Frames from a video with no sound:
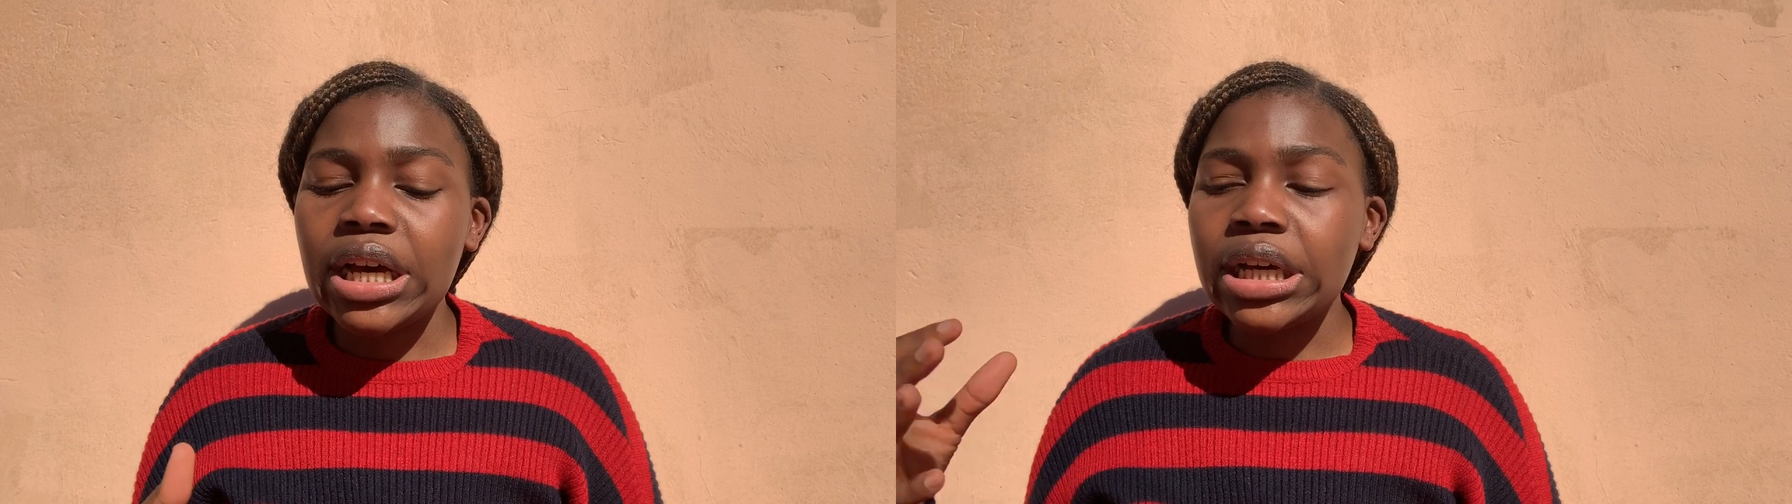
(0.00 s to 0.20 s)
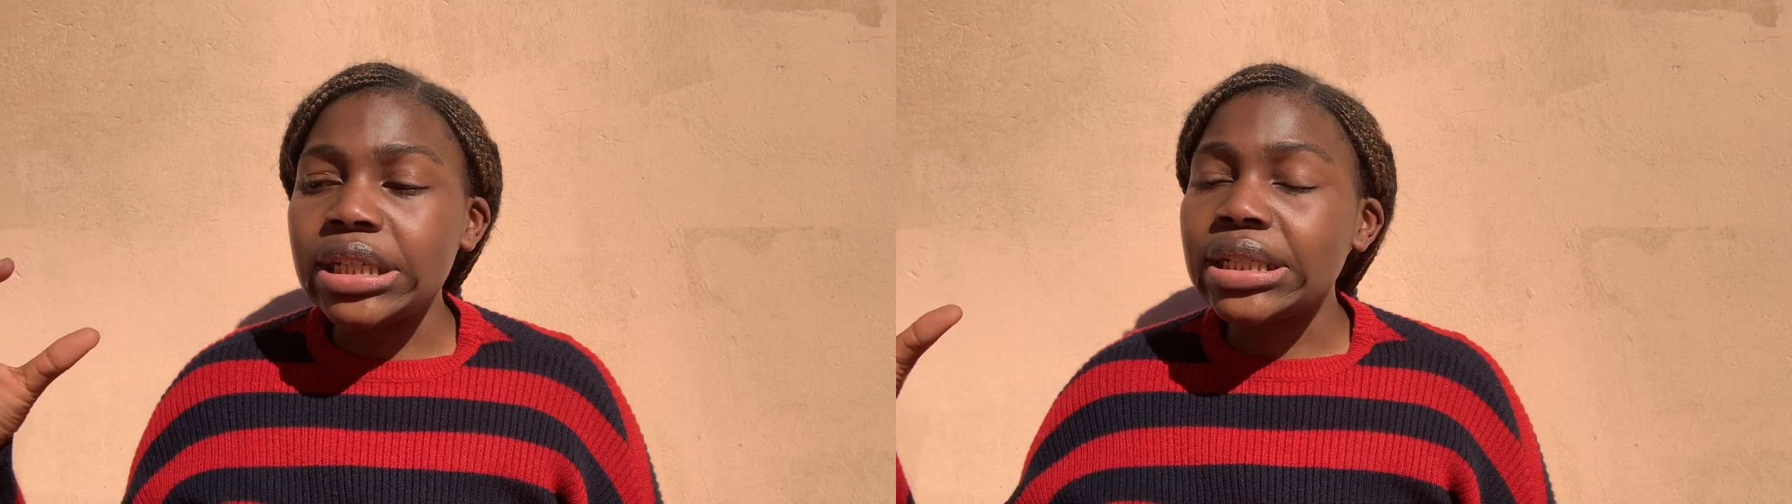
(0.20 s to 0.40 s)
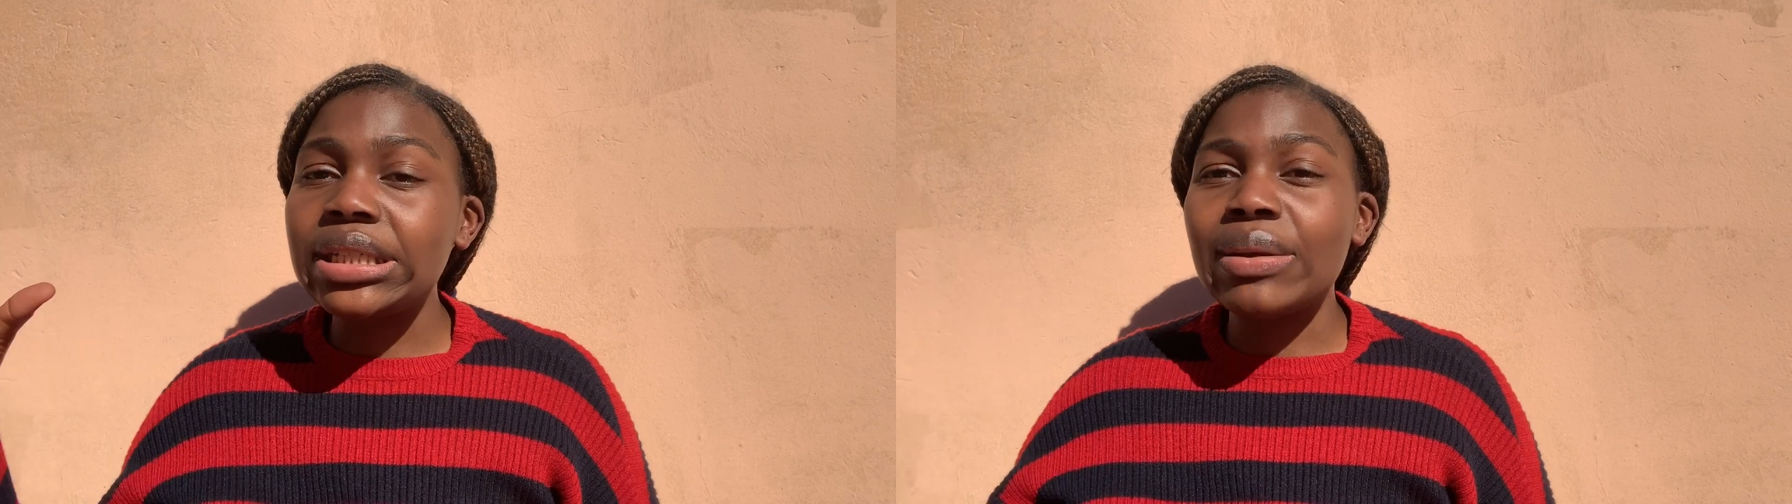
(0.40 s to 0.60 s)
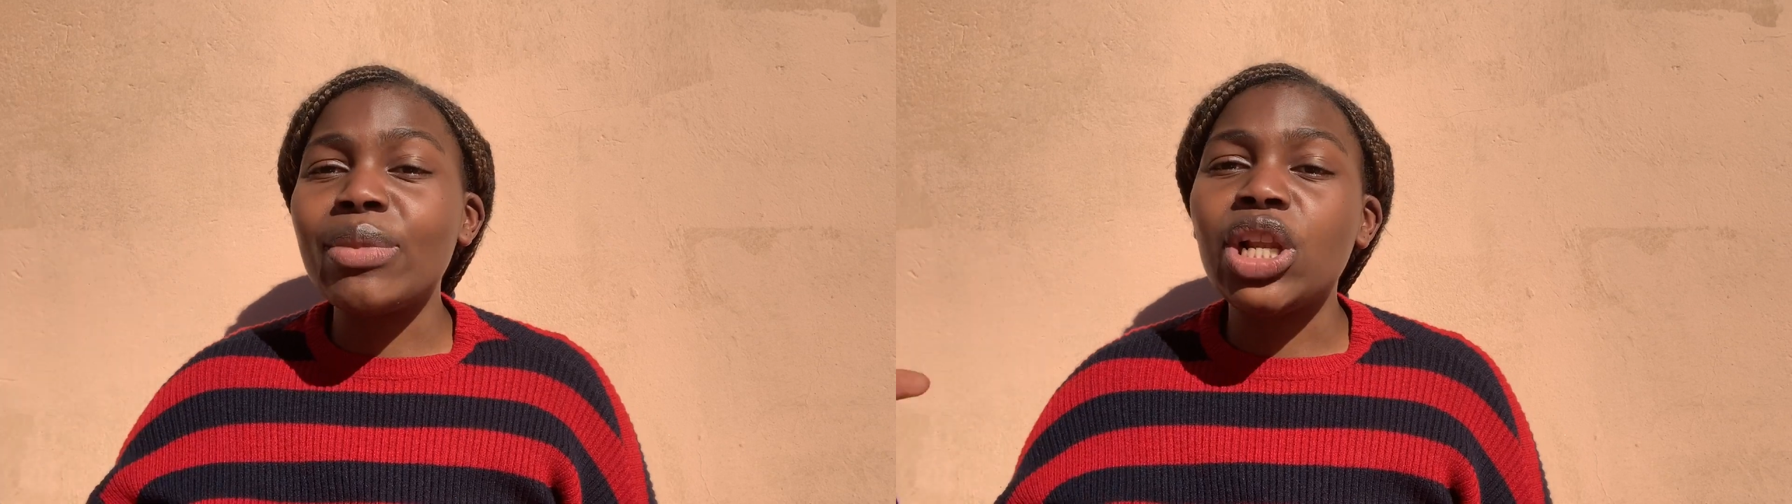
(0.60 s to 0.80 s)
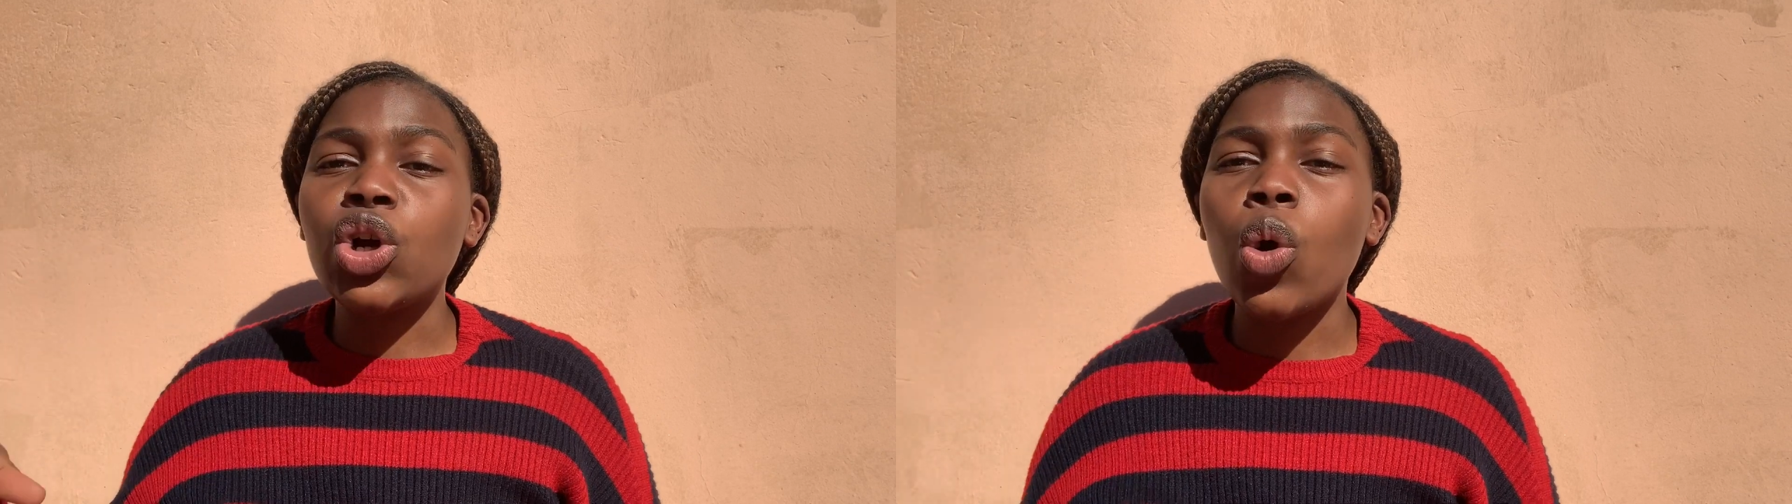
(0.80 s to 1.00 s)
a
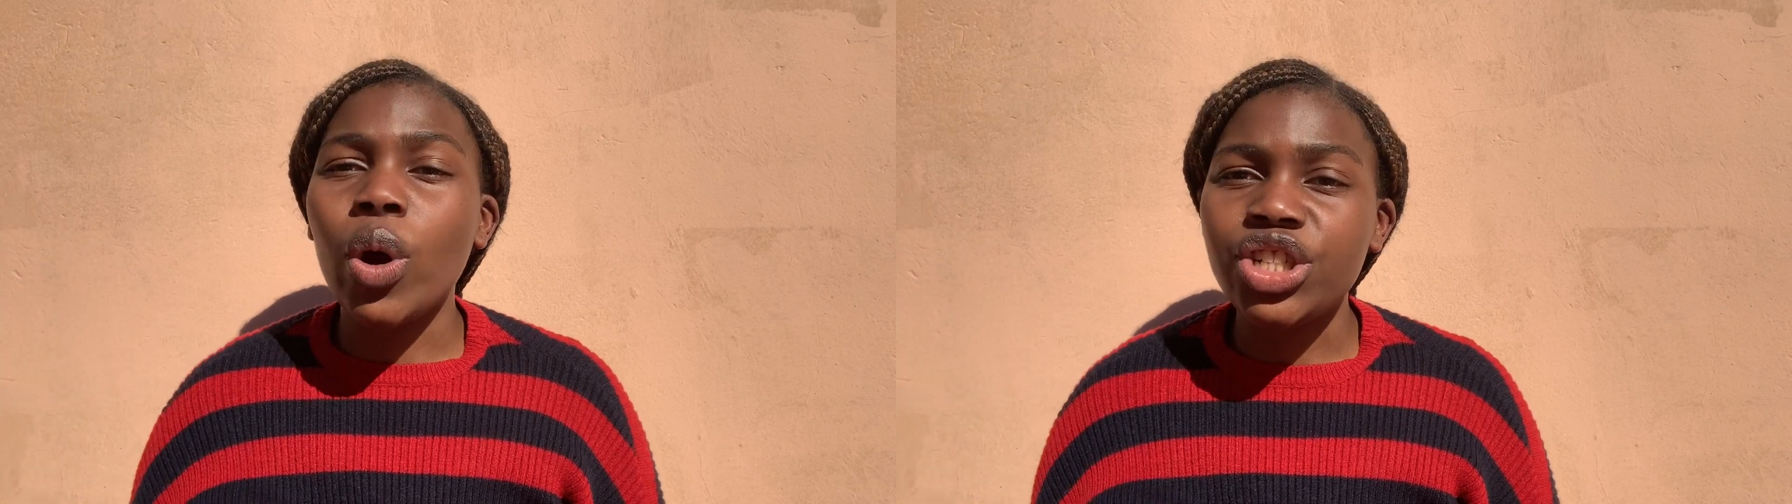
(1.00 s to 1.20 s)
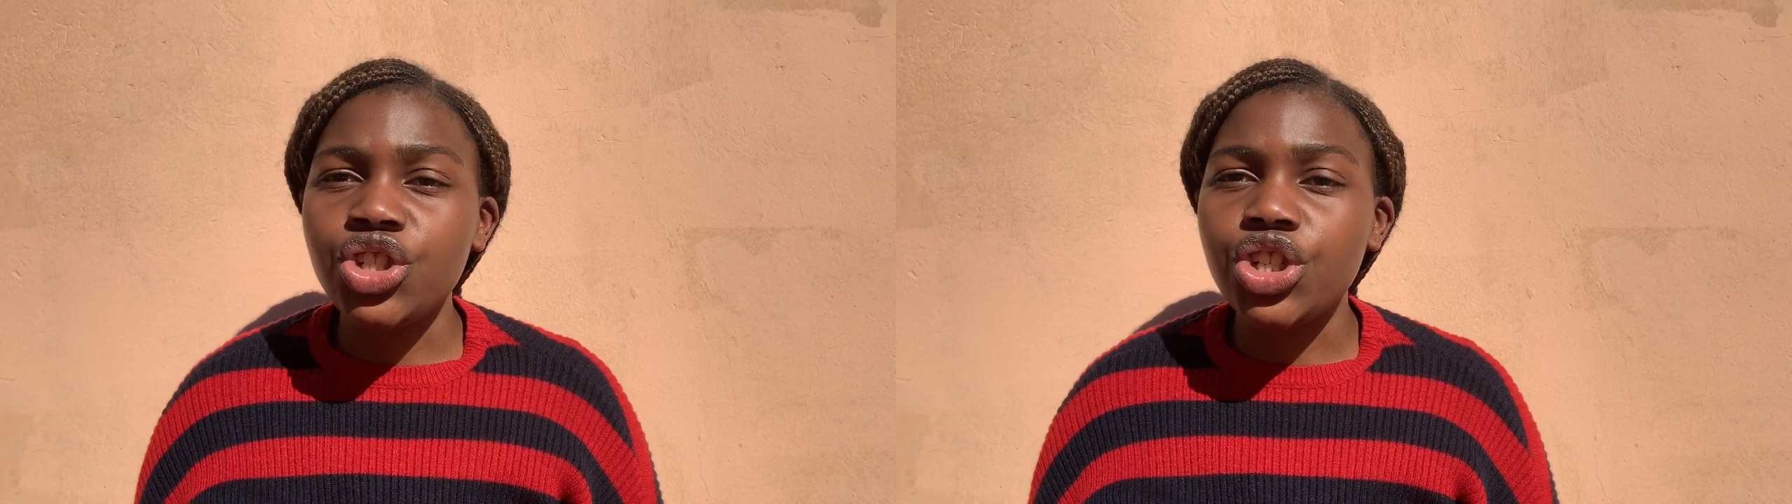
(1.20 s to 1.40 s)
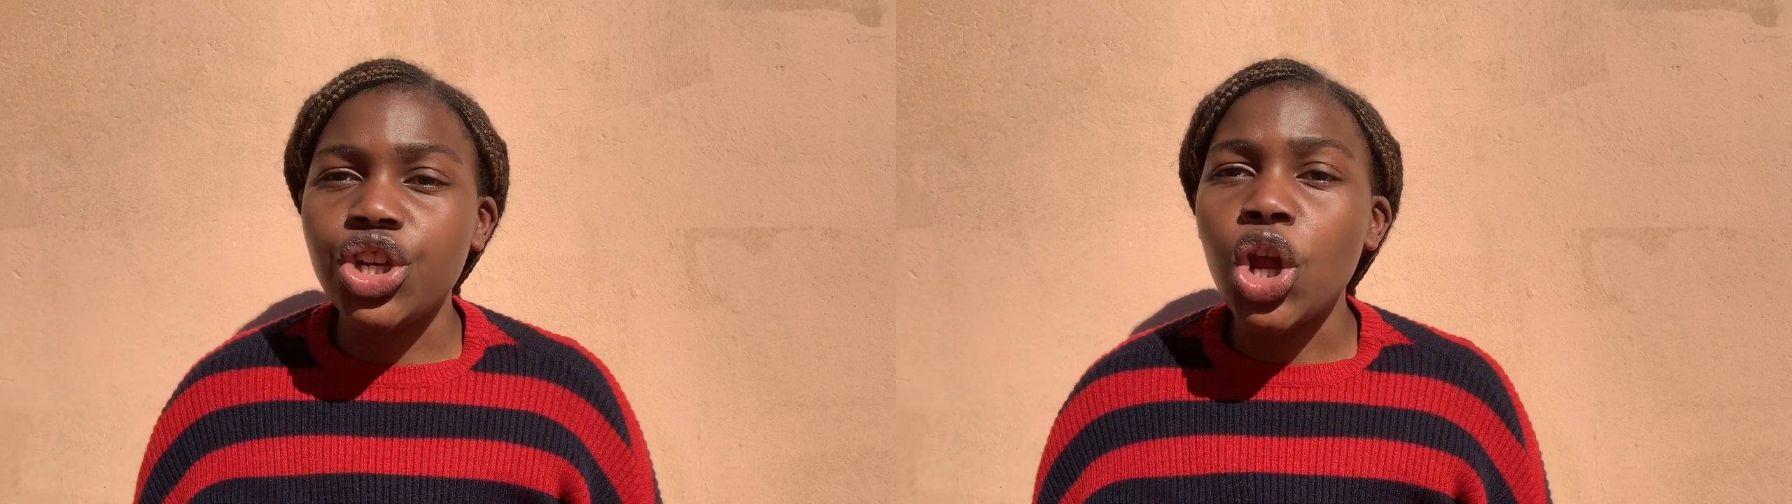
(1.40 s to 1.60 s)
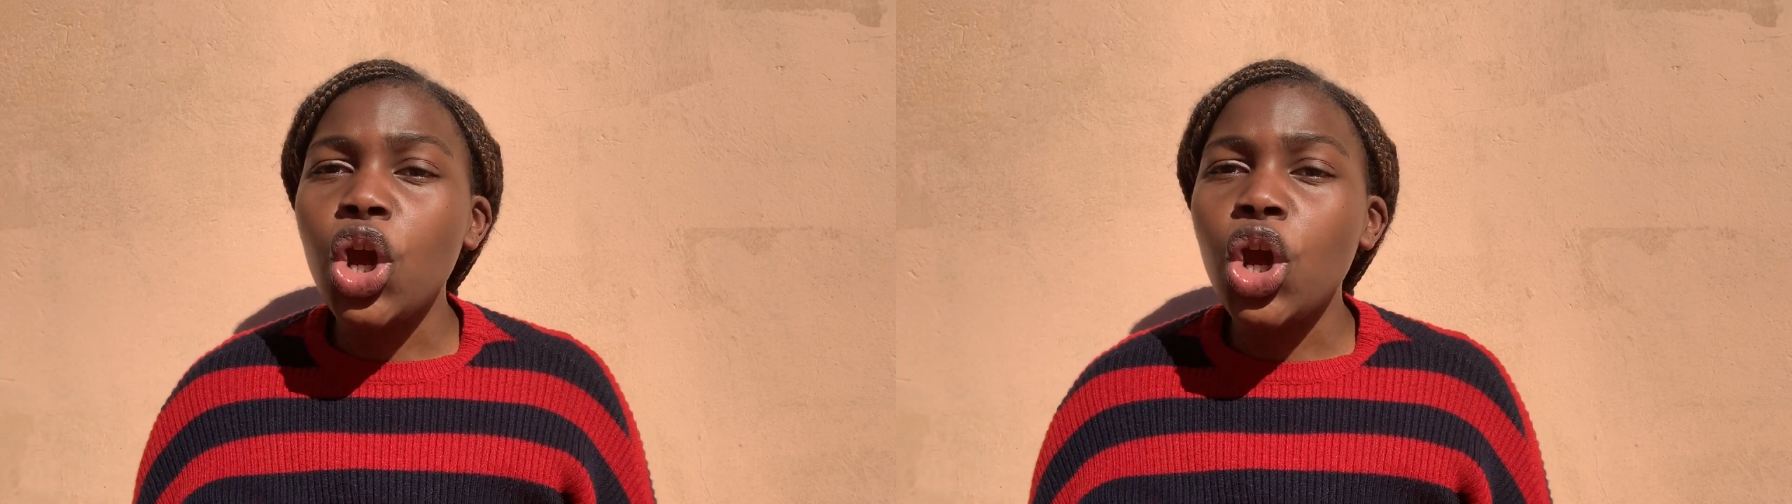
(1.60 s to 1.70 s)
similar question,